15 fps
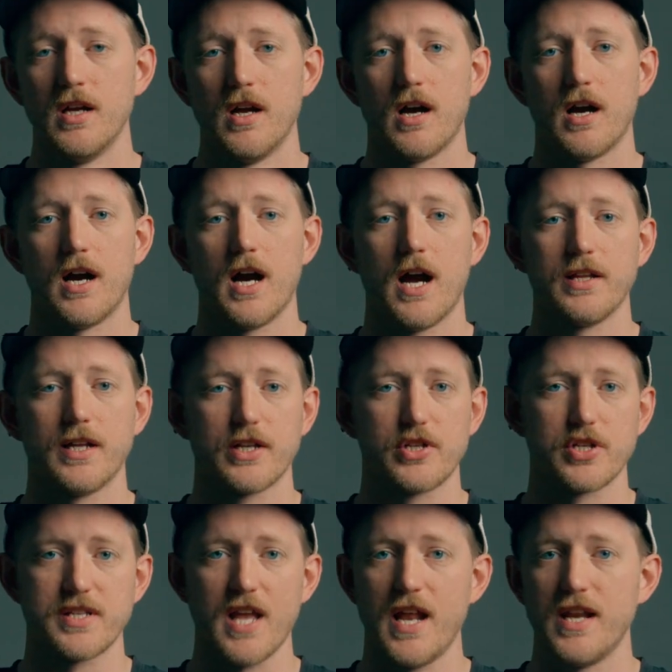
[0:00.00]
like
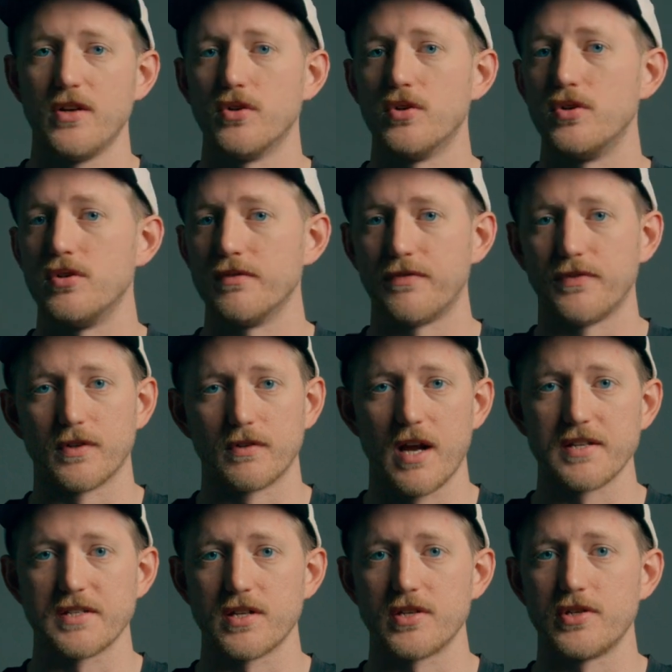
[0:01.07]
just any old
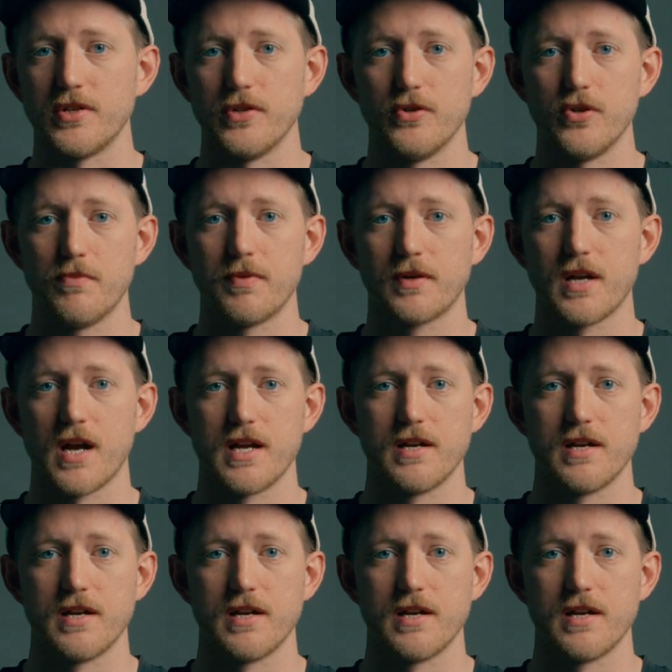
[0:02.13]
fluorescent tube kind